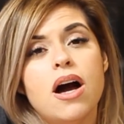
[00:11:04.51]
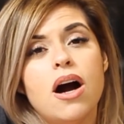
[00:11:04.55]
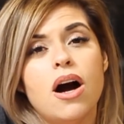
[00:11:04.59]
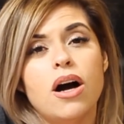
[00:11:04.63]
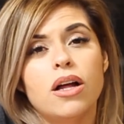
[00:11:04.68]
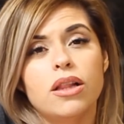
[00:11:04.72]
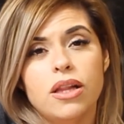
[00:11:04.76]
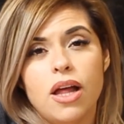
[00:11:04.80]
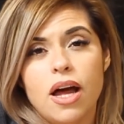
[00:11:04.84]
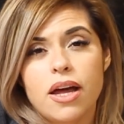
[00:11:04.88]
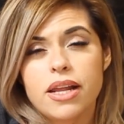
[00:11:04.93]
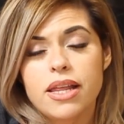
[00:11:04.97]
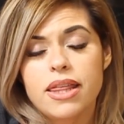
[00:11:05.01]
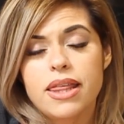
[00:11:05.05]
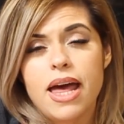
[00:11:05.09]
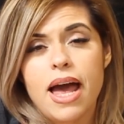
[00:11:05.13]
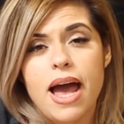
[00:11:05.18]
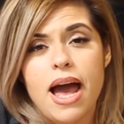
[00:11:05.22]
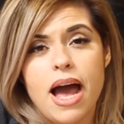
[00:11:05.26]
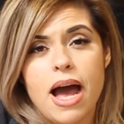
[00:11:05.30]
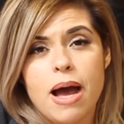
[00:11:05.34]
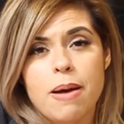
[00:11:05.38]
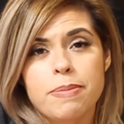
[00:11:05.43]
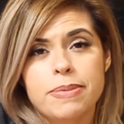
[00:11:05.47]
a lot of
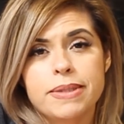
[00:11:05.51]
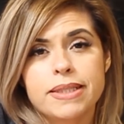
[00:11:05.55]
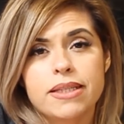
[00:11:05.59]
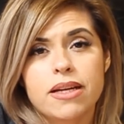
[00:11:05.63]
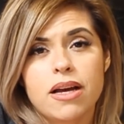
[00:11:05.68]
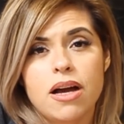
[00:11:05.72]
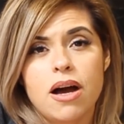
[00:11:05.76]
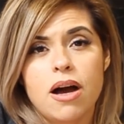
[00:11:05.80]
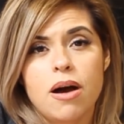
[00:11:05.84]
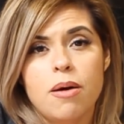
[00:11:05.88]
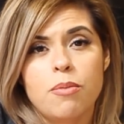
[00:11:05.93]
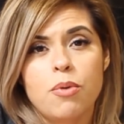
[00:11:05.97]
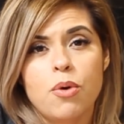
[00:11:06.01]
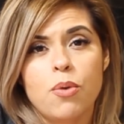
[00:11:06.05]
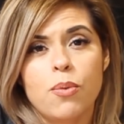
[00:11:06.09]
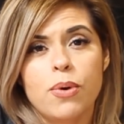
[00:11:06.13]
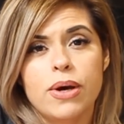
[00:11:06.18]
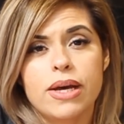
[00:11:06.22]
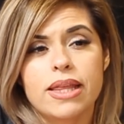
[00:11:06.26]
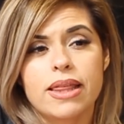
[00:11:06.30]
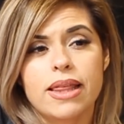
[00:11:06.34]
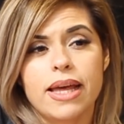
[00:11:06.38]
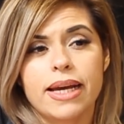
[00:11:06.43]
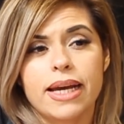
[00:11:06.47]
the apps come
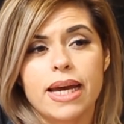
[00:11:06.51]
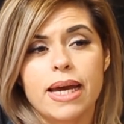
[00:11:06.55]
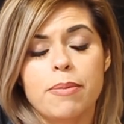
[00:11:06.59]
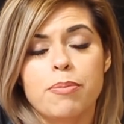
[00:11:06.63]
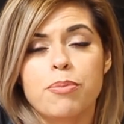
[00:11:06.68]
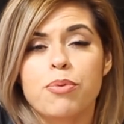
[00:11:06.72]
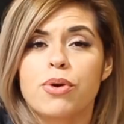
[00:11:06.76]
with like a